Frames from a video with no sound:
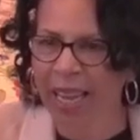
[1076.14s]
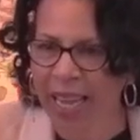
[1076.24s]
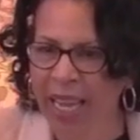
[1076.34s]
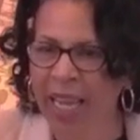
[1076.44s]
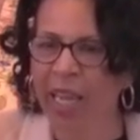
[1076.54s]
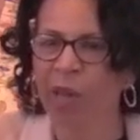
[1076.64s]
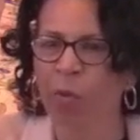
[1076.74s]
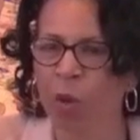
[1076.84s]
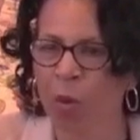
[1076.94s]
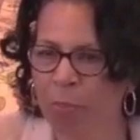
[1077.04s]
He
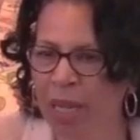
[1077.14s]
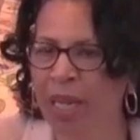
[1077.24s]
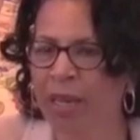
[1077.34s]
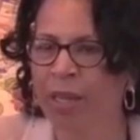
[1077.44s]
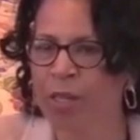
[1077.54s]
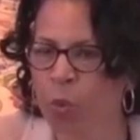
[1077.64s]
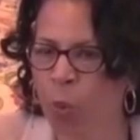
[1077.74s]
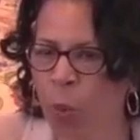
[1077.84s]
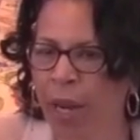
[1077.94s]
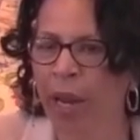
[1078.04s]
will meet us
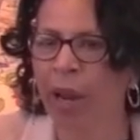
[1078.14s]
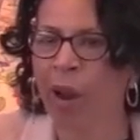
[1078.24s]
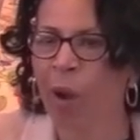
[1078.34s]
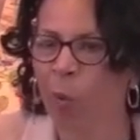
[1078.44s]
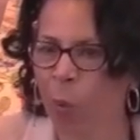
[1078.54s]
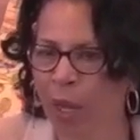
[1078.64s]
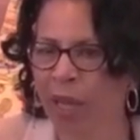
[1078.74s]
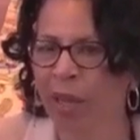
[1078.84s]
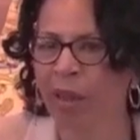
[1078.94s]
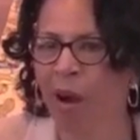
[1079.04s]
where
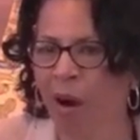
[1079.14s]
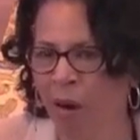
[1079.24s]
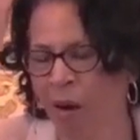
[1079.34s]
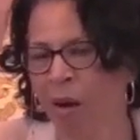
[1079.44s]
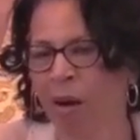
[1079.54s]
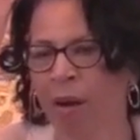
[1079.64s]
we are.